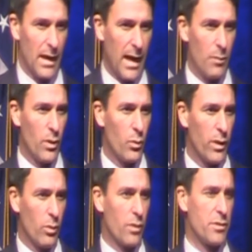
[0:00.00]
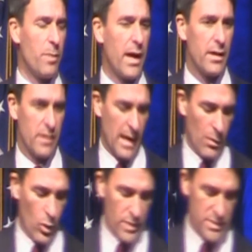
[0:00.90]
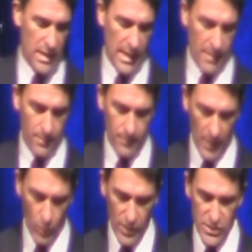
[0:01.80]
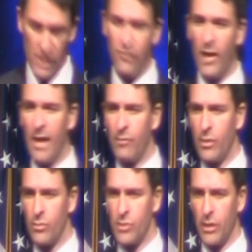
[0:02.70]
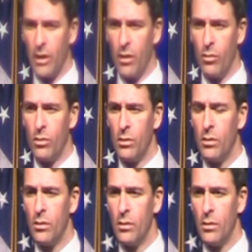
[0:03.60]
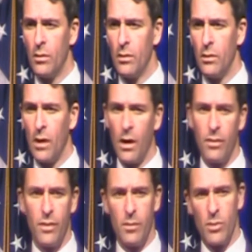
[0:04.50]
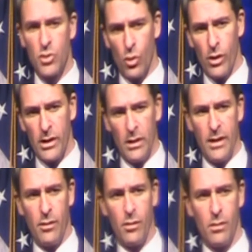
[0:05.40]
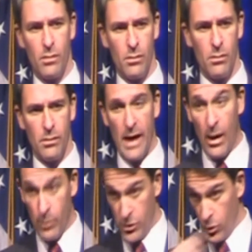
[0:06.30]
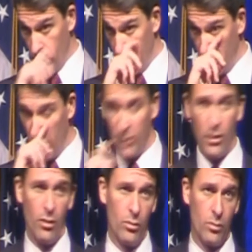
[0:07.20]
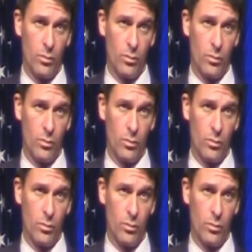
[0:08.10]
and when we were debating that one time, I want to say five years ago, uh, the majority leader, now majority, well, no,